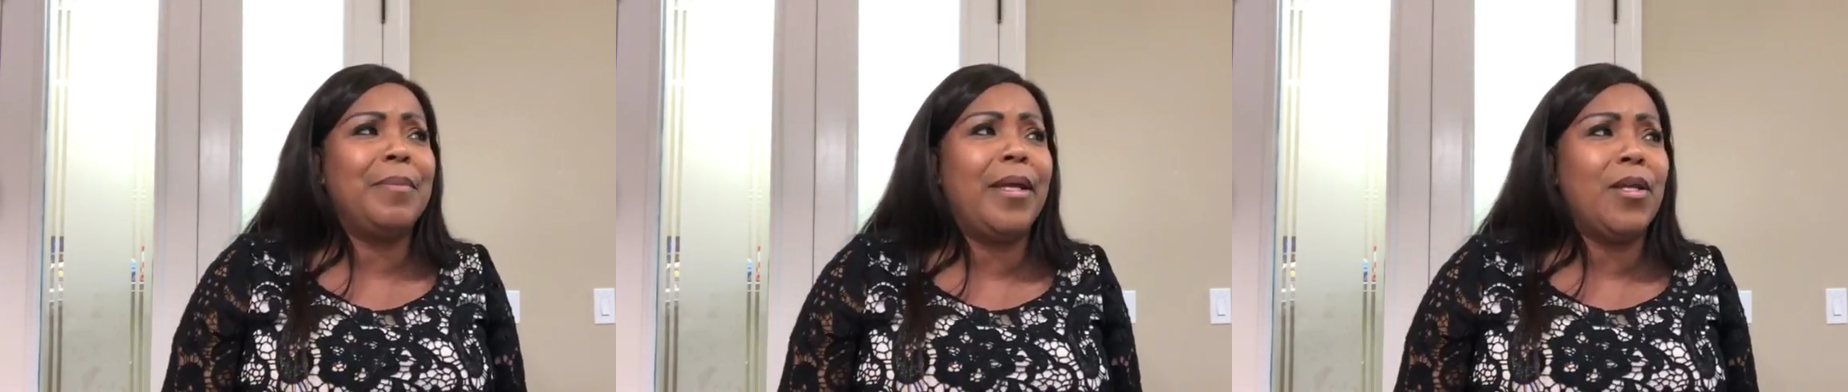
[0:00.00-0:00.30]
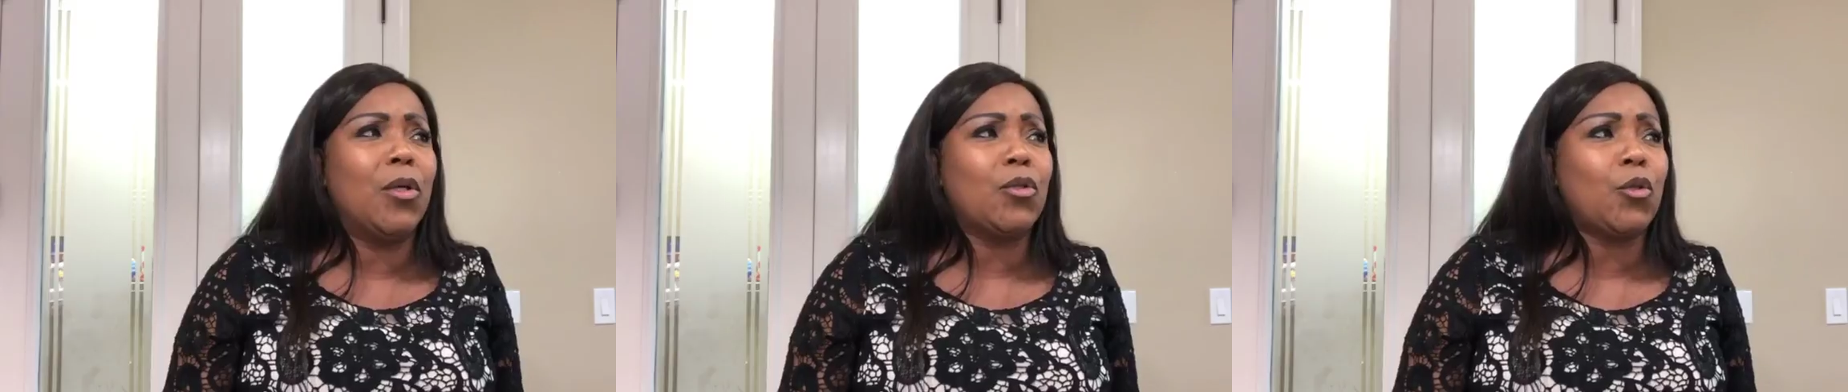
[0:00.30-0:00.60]
man,
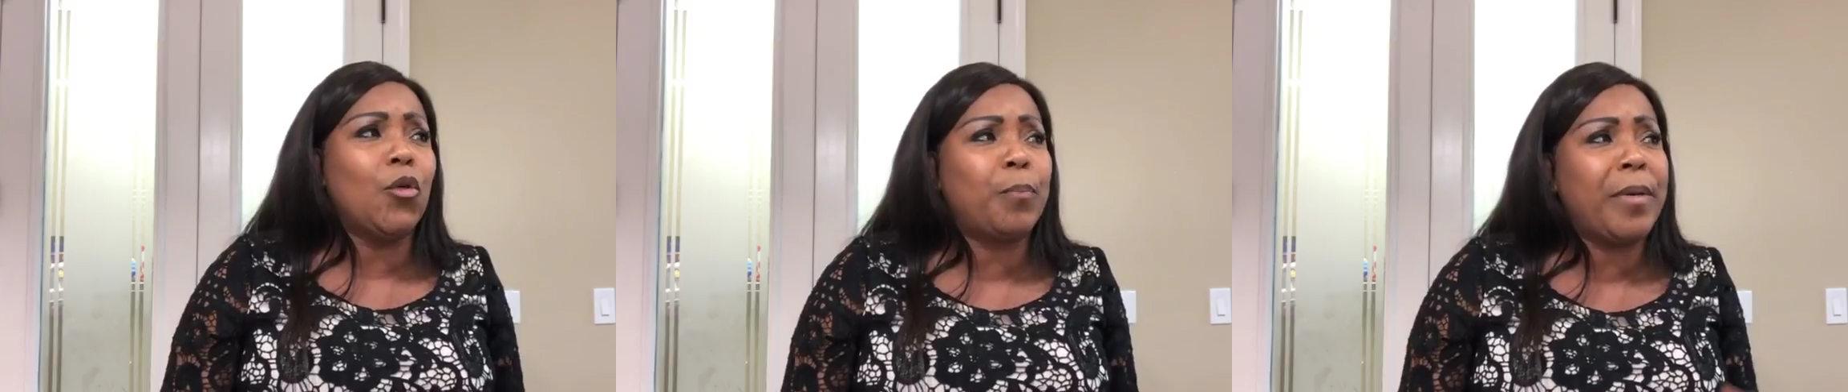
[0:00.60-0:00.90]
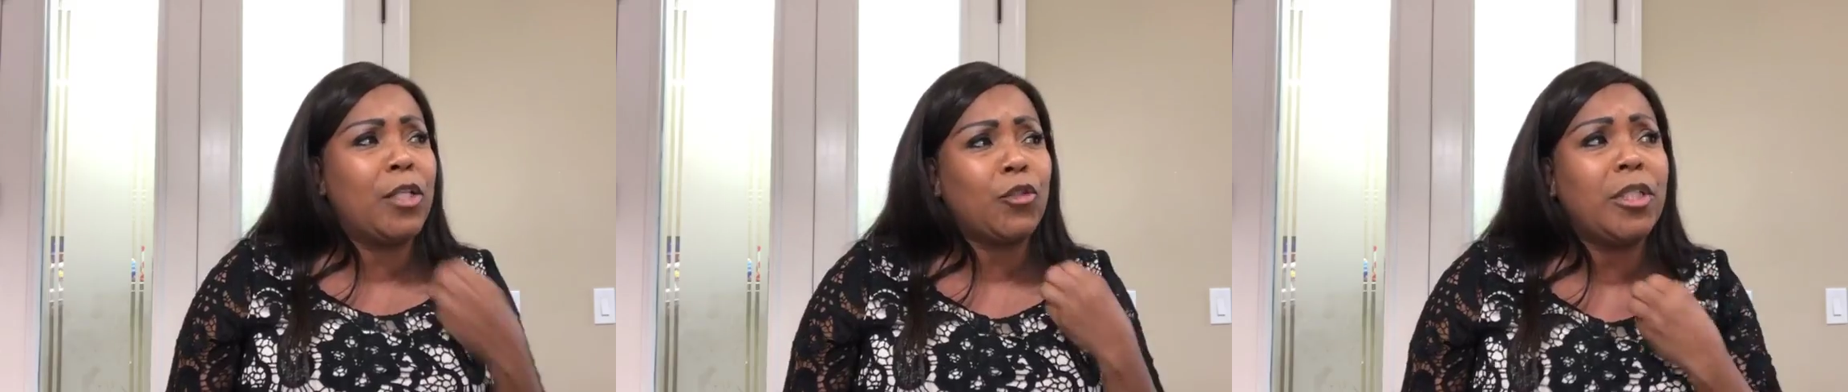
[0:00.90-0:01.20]
truth
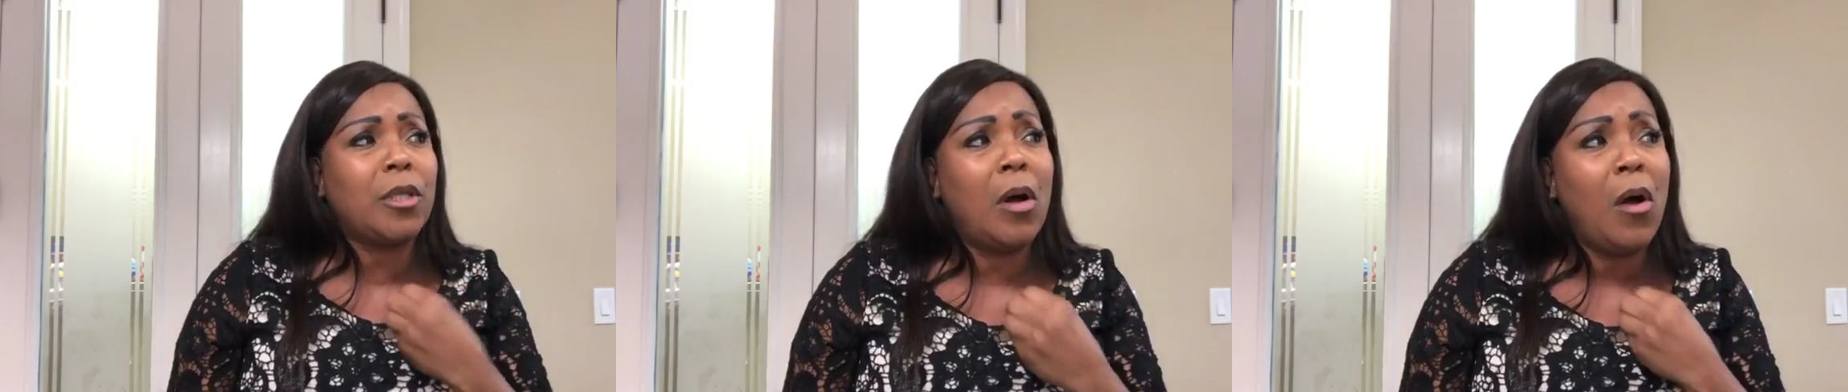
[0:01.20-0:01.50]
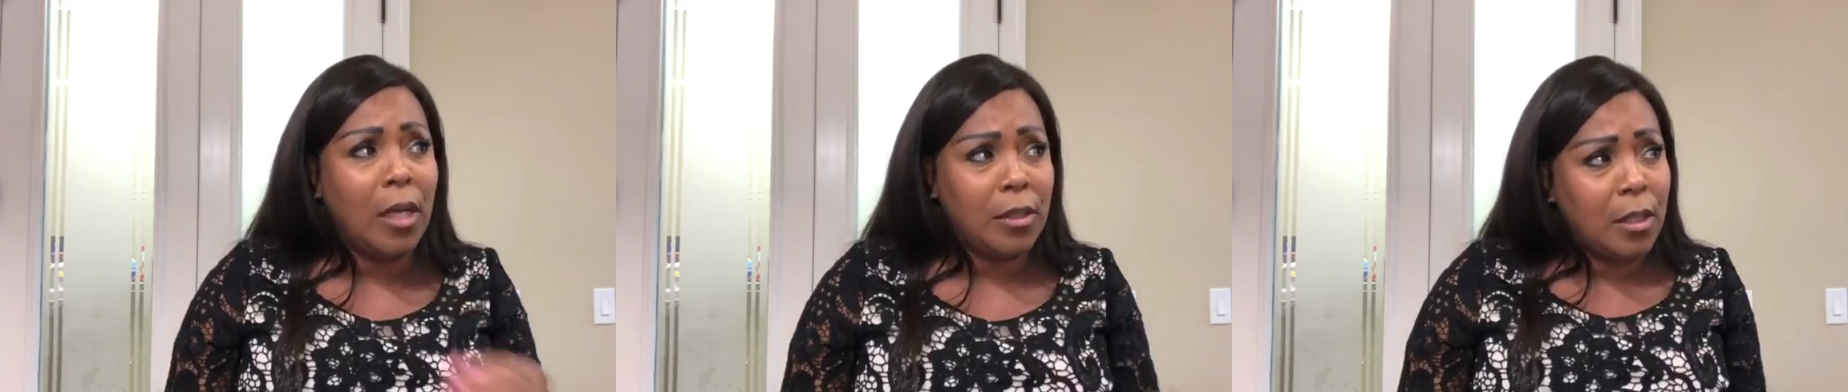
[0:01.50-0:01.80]
penetrates the heart.